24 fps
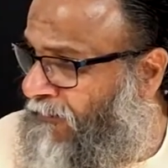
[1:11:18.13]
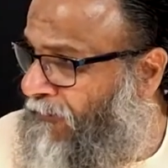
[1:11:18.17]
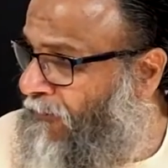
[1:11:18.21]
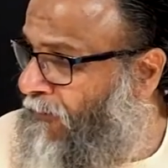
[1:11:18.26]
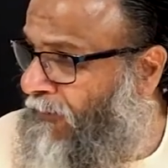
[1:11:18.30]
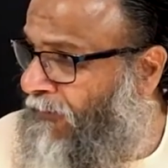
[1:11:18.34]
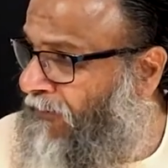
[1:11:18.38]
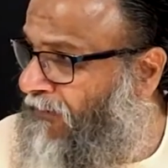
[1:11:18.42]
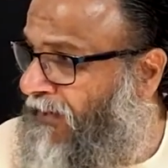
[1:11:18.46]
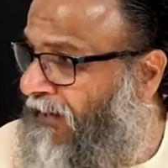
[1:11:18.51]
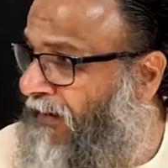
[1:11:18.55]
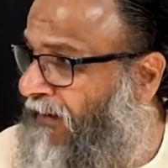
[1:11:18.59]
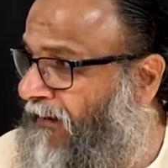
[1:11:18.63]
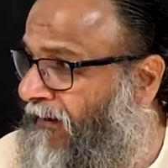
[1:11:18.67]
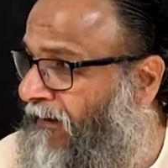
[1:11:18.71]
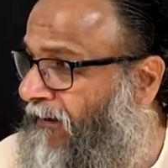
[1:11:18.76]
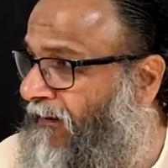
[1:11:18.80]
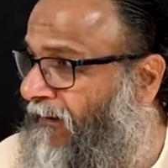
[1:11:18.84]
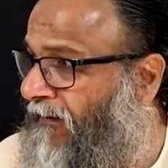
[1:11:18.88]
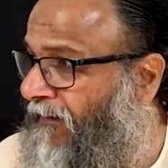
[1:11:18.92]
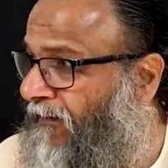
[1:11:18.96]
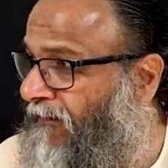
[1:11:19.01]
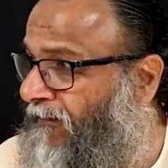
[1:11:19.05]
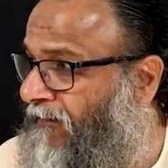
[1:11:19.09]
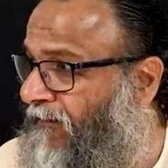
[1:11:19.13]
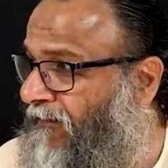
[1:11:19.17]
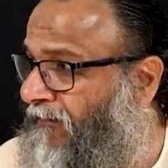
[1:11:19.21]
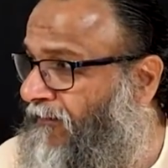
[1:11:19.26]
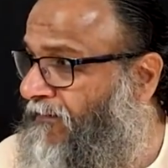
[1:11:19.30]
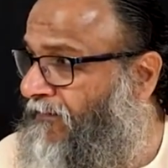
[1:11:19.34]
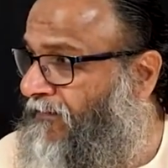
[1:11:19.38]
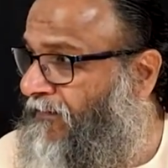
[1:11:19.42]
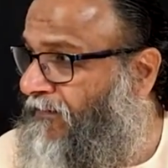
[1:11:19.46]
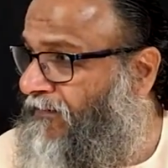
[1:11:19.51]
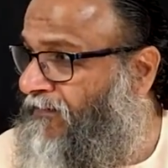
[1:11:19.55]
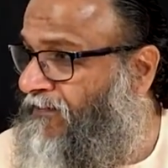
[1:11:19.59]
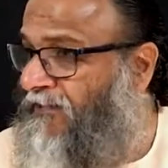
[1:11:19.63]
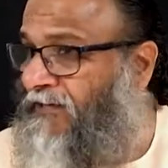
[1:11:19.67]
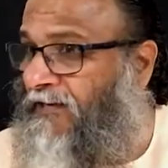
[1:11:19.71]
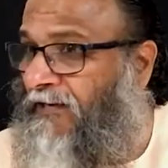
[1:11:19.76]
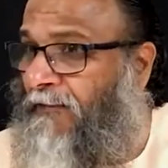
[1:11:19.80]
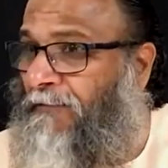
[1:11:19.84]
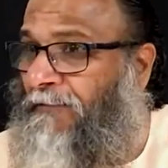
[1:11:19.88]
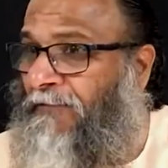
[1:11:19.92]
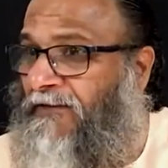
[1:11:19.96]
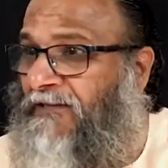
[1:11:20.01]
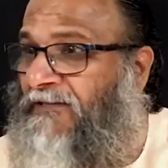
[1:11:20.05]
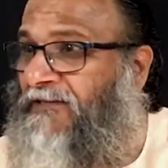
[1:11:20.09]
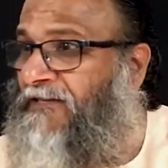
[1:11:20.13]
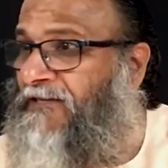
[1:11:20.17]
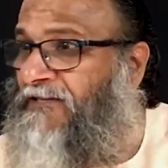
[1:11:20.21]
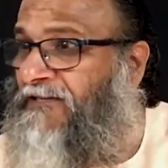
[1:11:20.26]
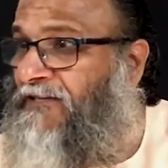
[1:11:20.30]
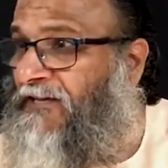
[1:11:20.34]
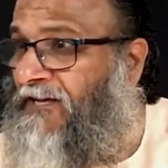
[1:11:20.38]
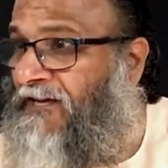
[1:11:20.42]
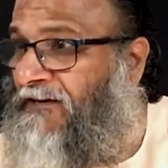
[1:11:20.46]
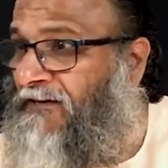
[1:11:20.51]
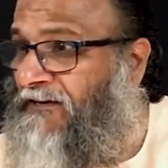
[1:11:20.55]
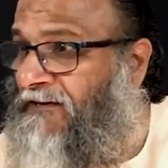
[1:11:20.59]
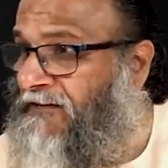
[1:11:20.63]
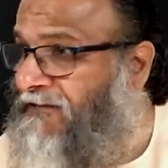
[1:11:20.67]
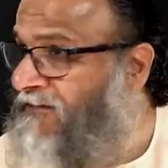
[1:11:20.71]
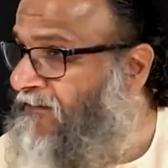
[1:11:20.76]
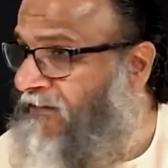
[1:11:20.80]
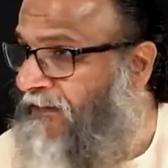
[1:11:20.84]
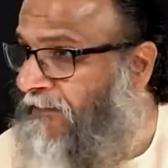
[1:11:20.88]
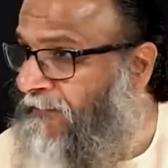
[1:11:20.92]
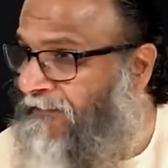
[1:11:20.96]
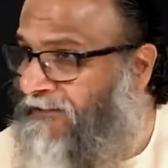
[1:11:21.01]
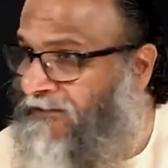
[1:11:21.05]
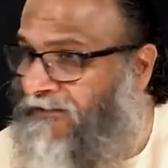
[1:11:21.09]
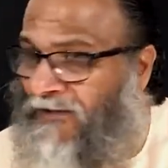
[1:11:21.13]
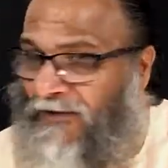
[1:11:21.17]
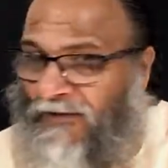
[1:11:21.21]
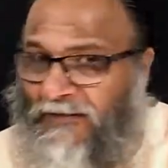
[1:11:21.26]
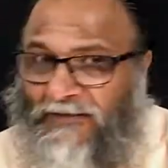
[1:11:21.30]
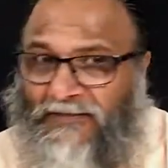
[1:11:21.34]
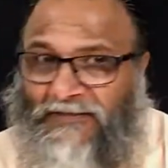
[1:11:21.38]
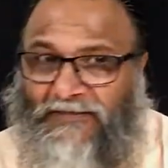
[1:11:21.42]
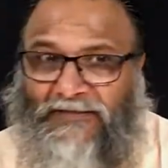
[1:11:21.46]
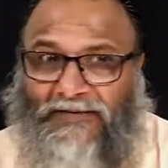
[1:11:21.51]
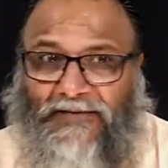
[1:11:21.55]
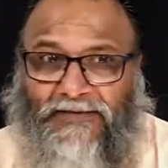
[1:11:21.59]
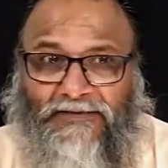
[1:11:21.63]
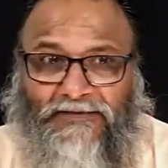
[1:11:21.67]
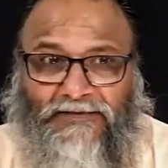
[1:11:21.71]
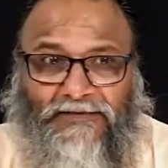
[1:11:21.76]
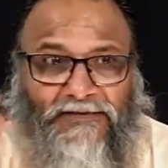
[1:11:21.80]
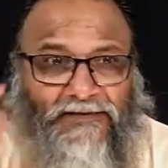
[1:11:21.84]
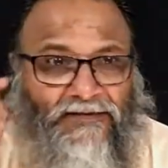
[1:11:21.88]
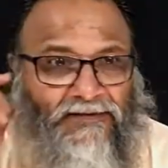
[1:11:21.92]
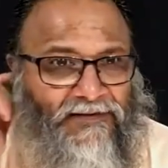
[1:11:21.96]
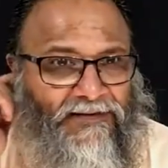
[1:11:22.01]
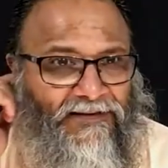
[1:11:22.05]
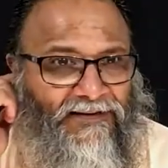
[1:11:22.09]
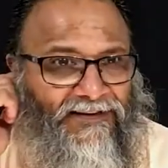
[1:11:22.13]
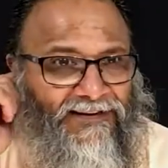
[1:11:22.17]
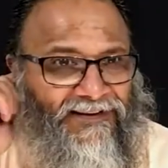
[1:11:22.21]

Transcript: So don't think sleep is a state. Sleep is not a state